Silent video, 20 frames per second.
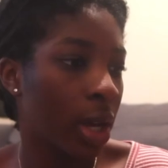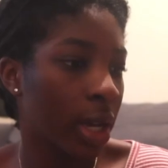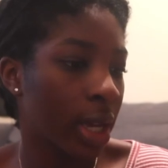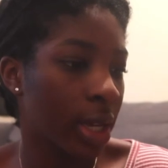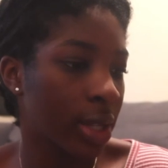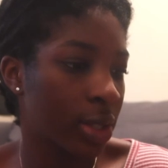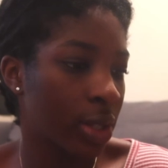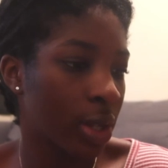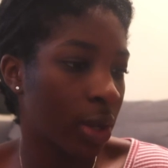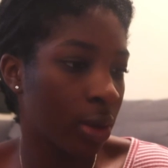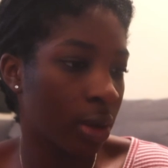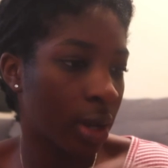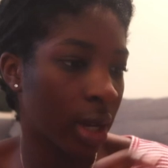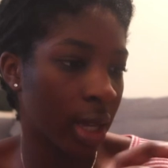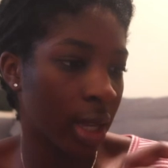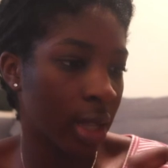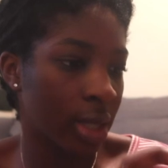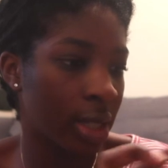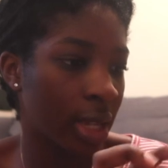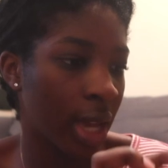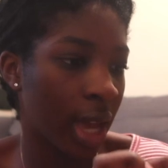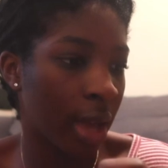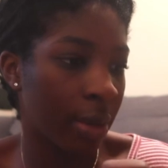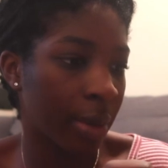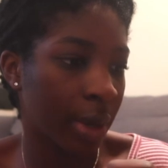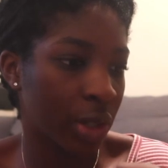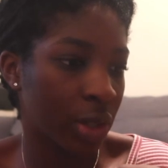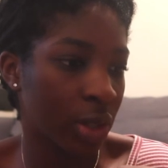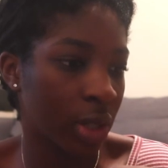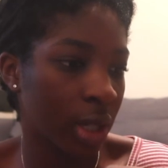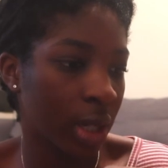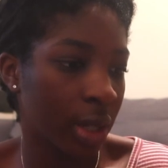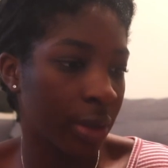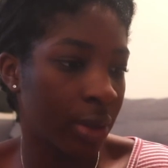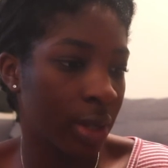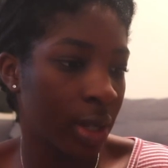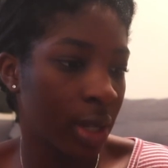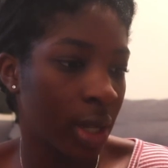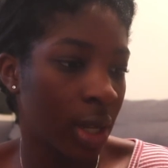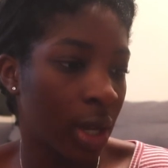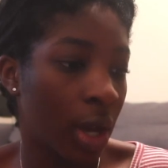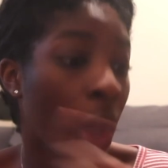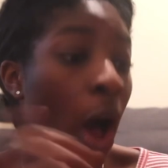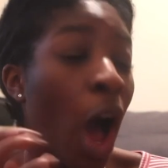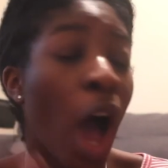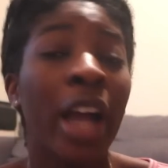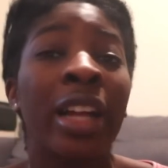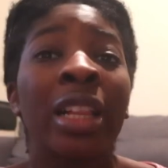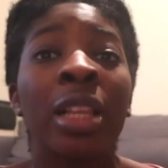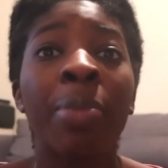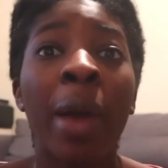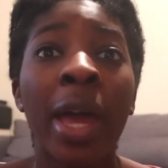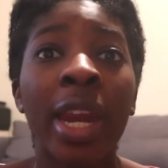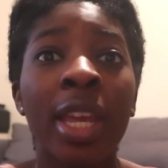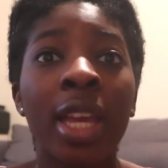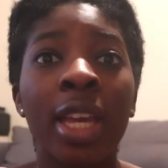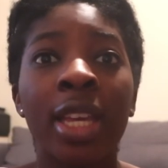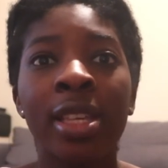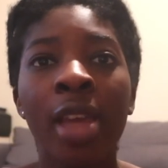Okay, so I can tab actually. Ugly Betty,